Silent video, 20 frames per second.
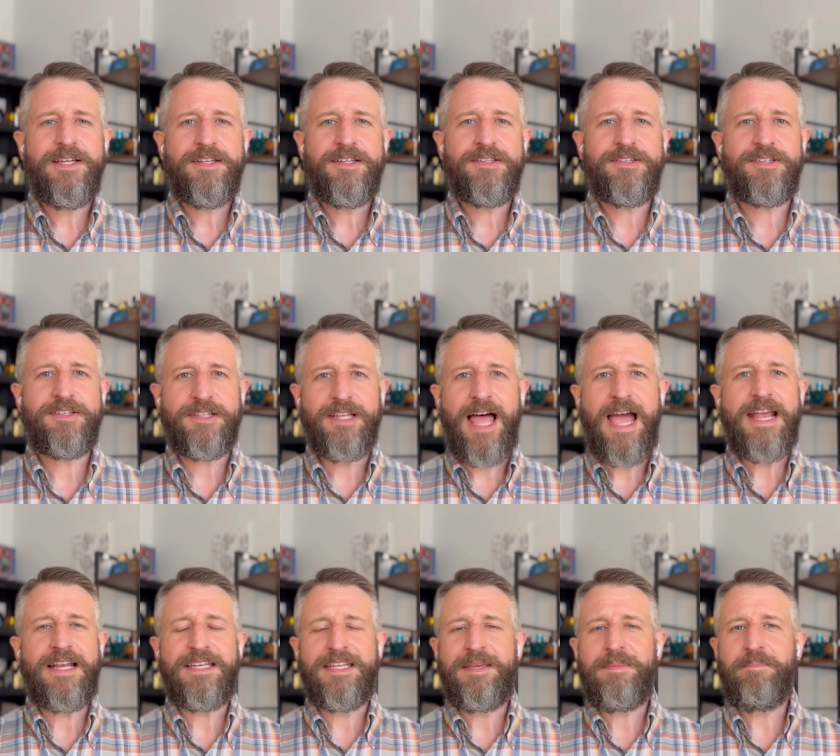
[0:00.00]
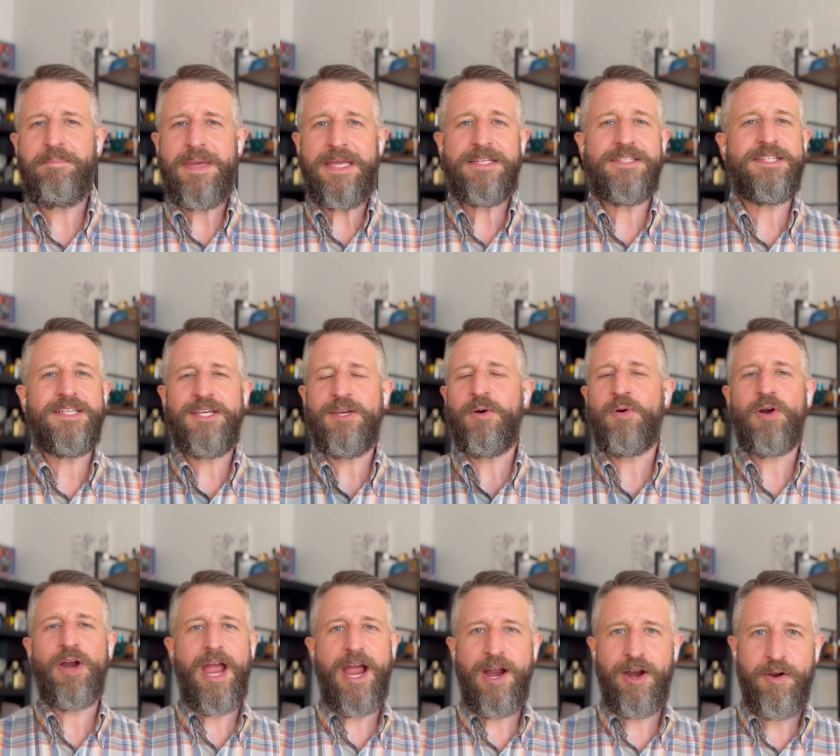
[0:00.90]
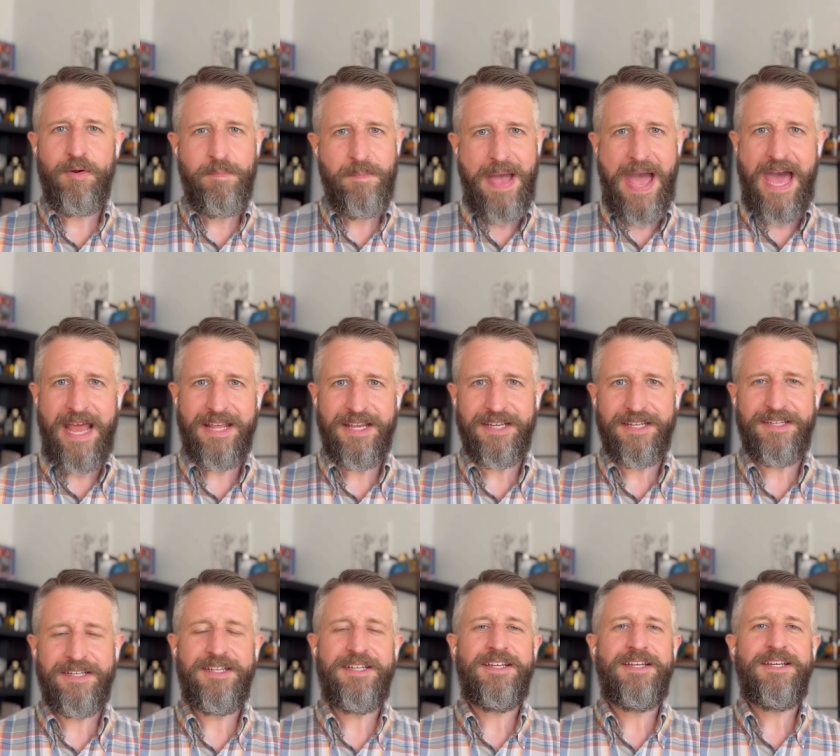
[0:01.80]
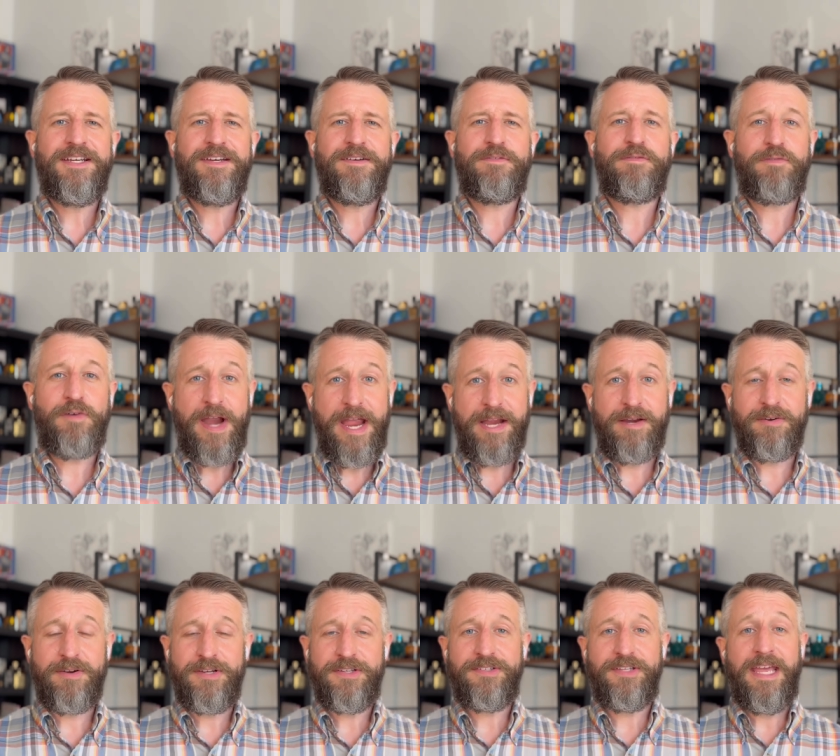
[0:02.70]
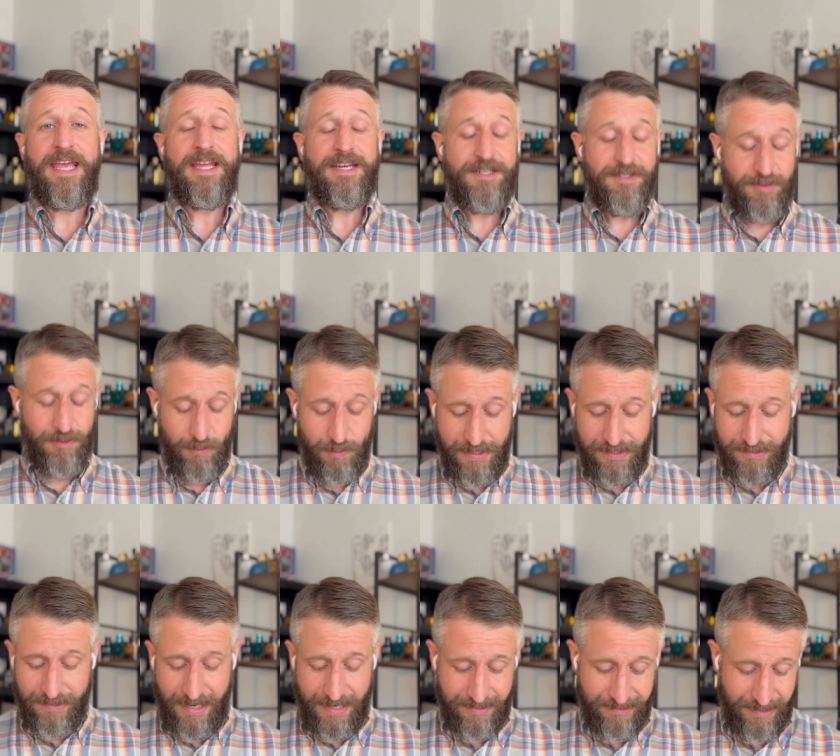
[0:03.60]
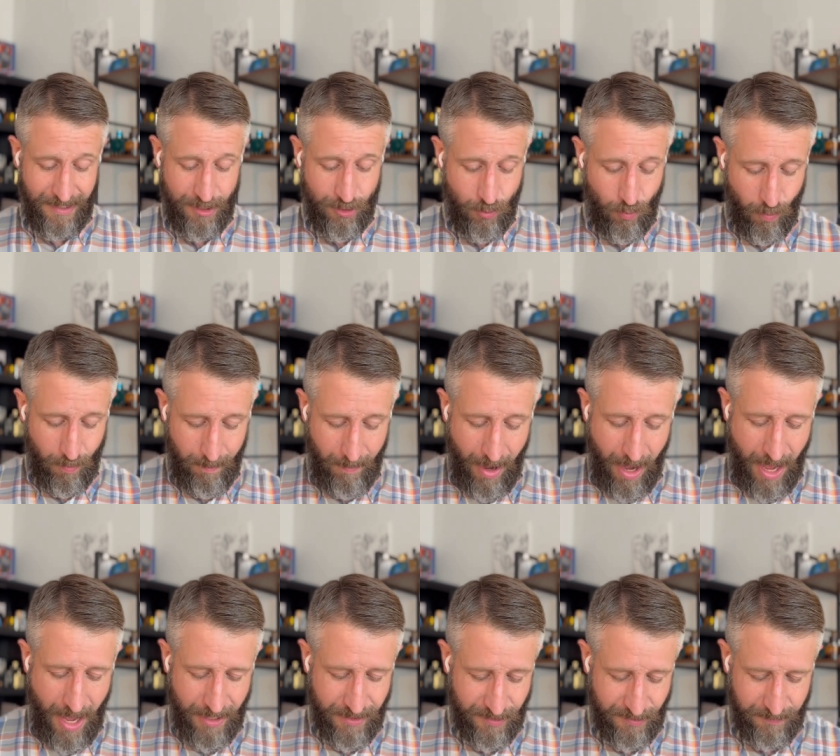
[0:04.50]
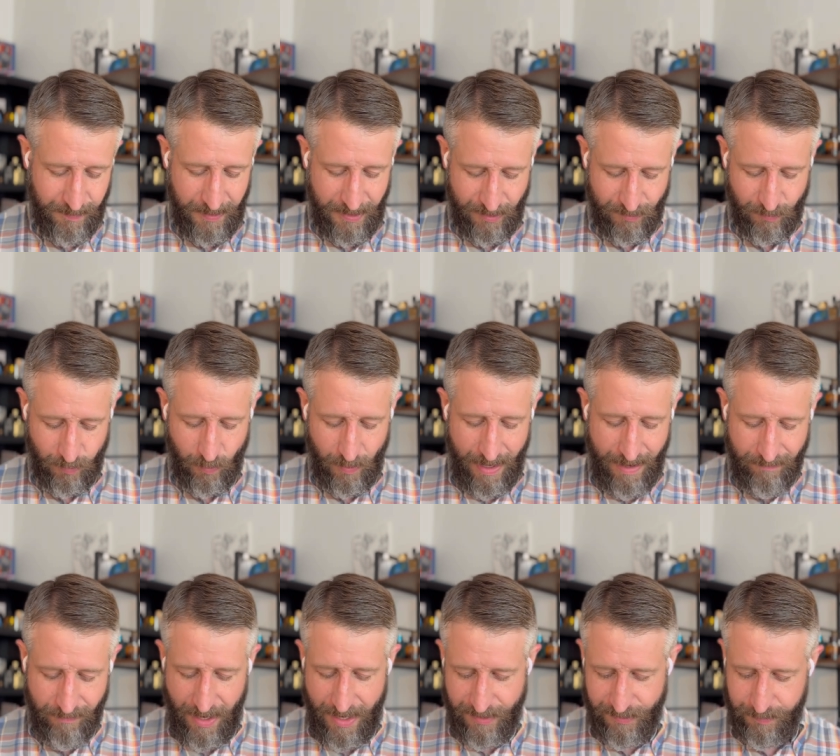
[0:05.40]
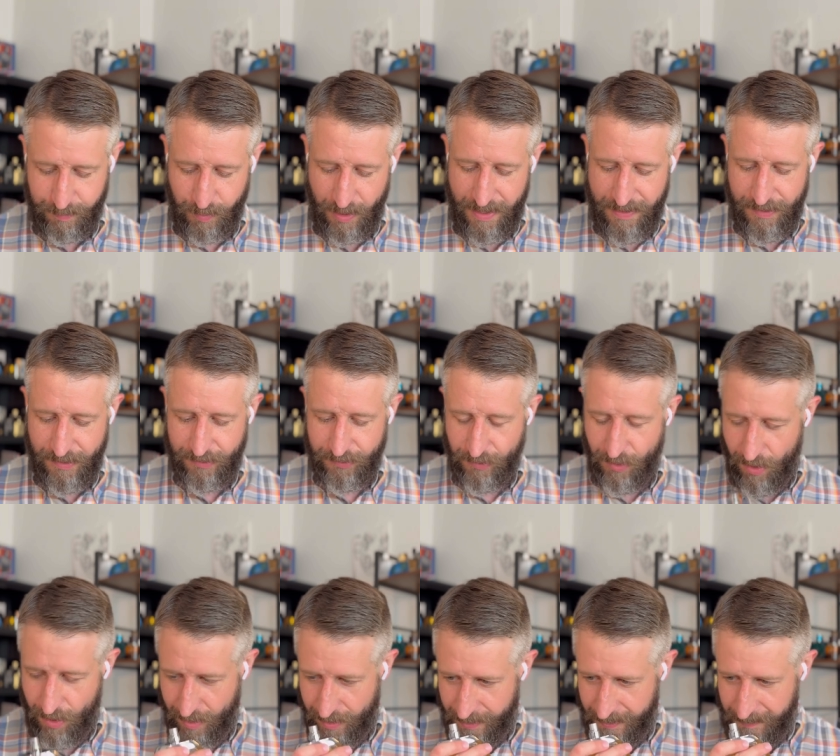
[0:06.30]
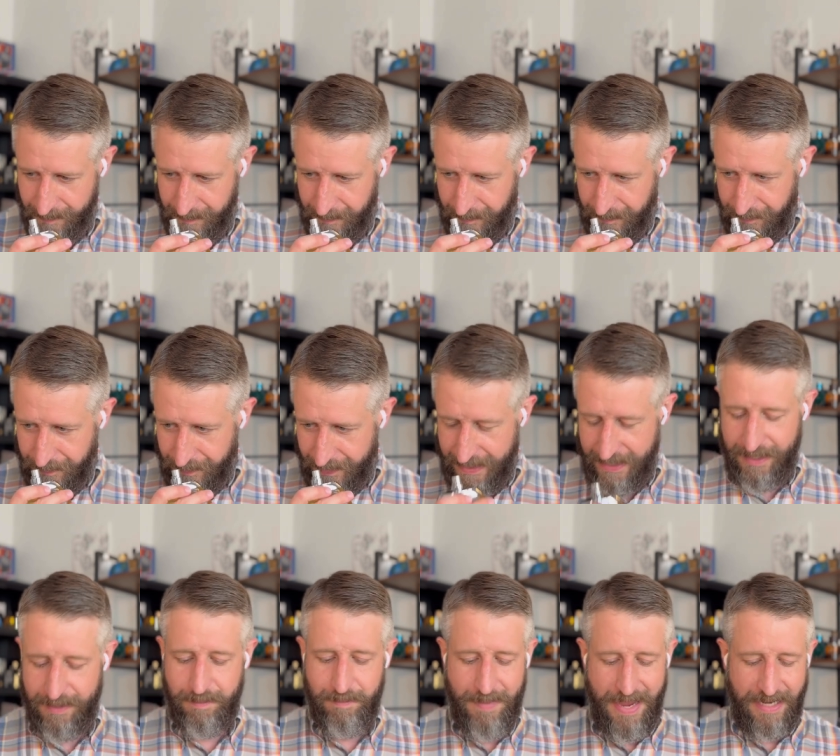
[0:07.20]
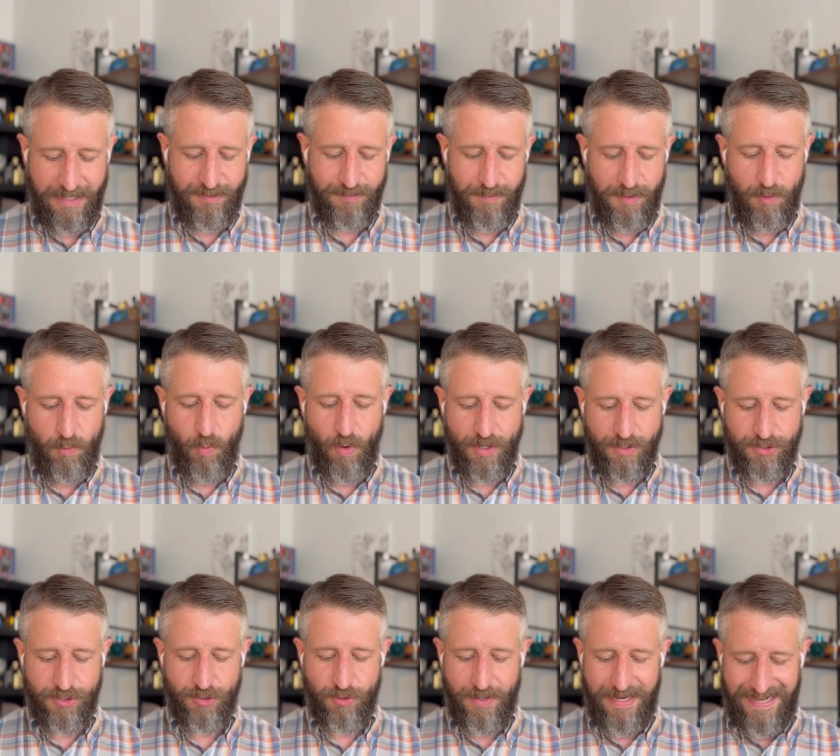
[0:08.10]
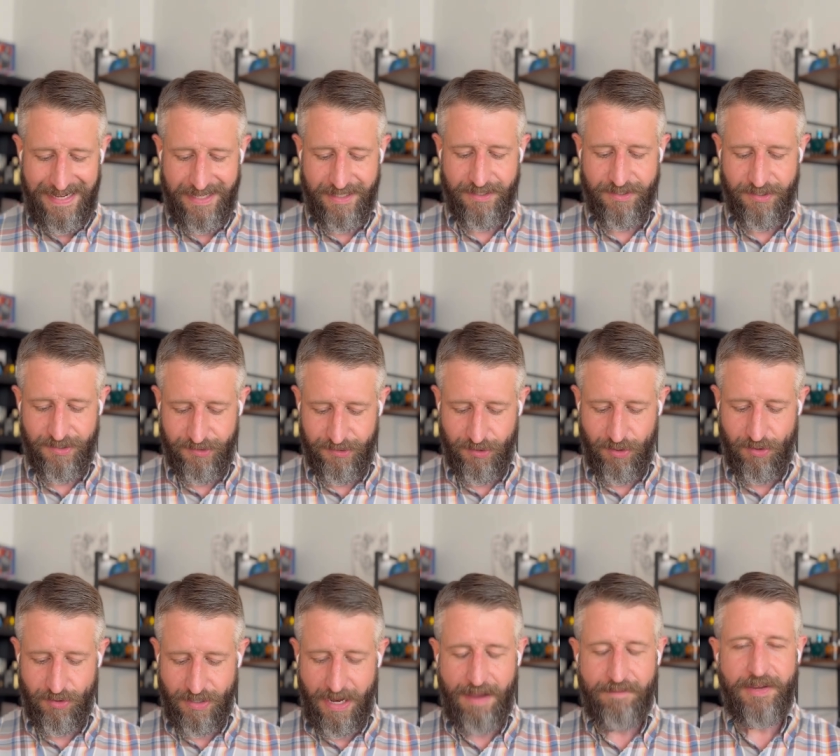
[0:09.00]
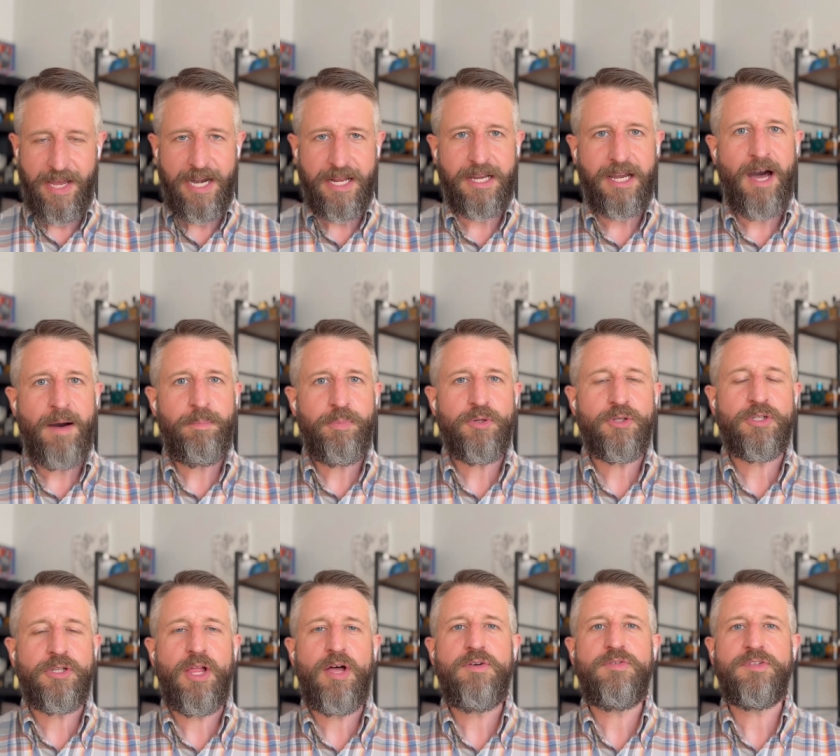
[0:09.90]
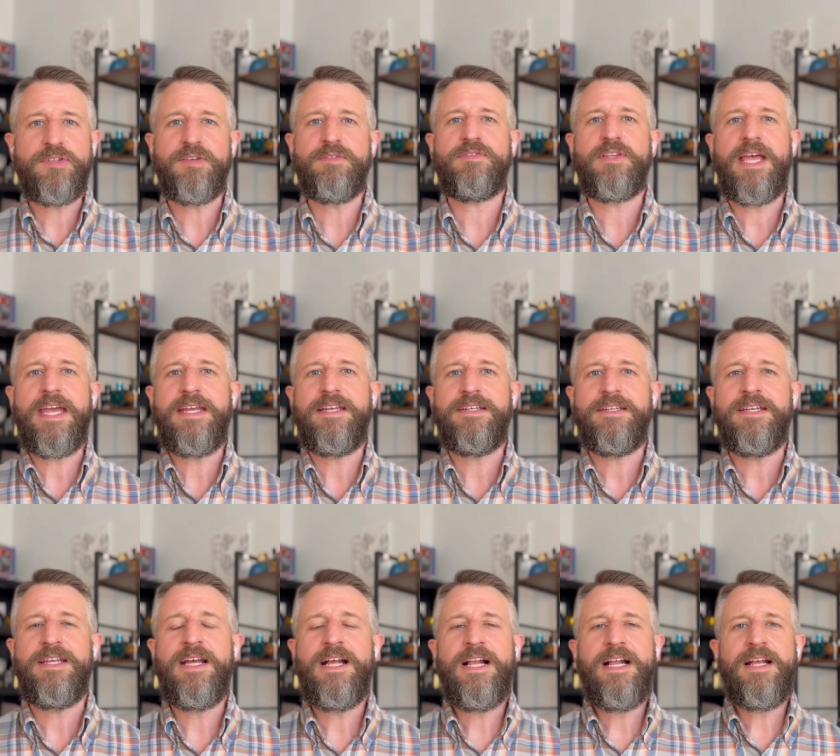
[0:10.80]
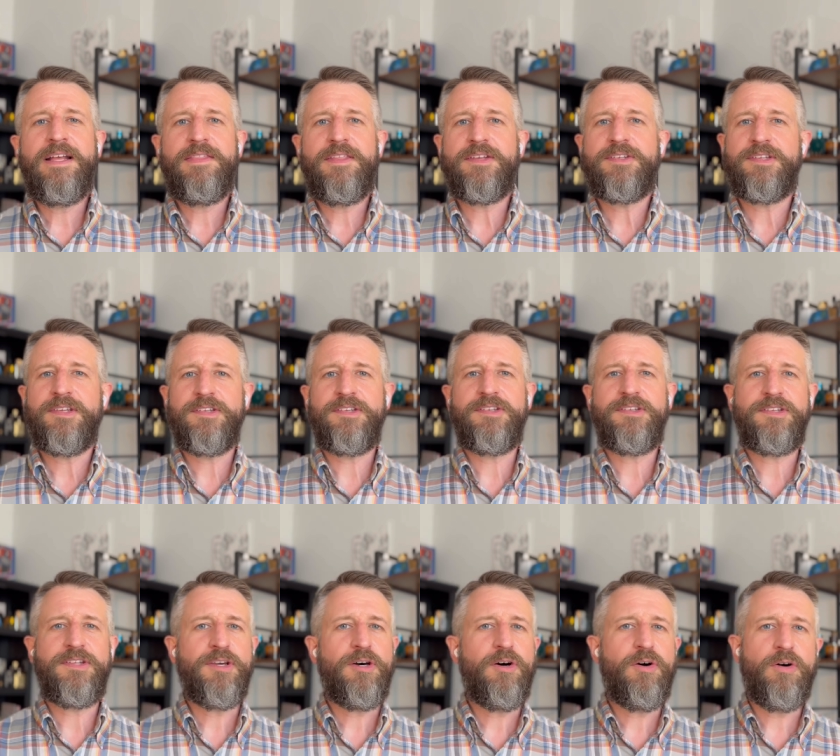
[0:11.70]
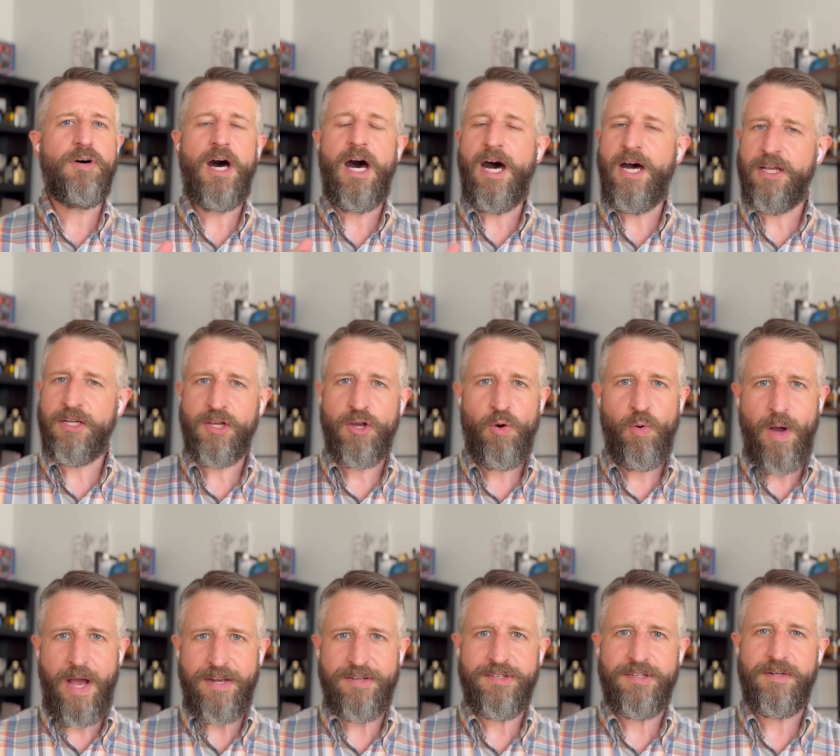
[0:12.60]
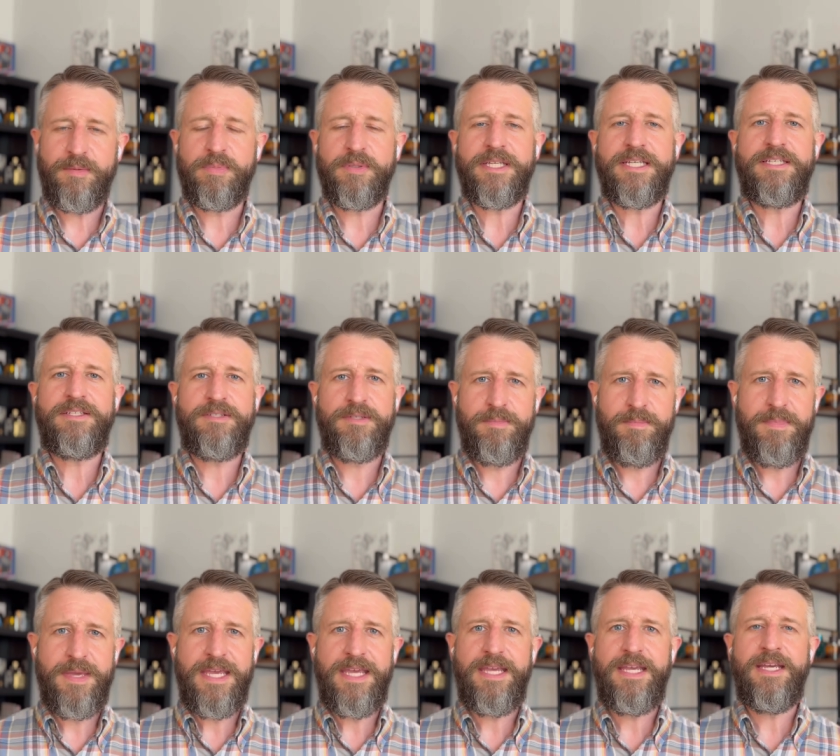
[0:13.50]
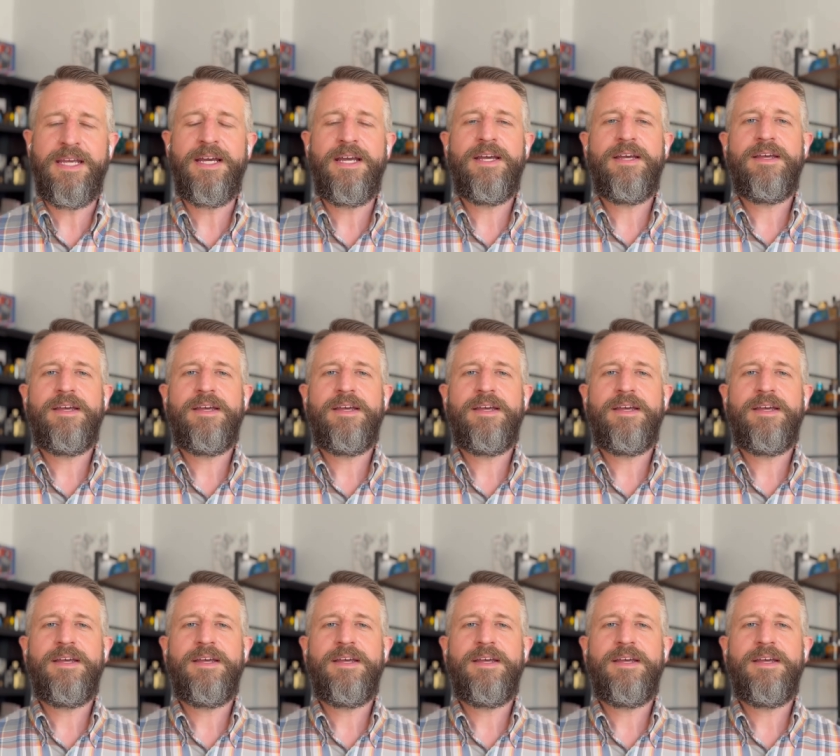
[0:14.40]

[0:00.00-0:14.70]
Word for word: slightly minty or aromatic fragrance. And the reason I say gourmand is because whenever I spray this on, it makes me want to eat dessert. I've got a couple clones of Layton. This is still unquestionably, to me,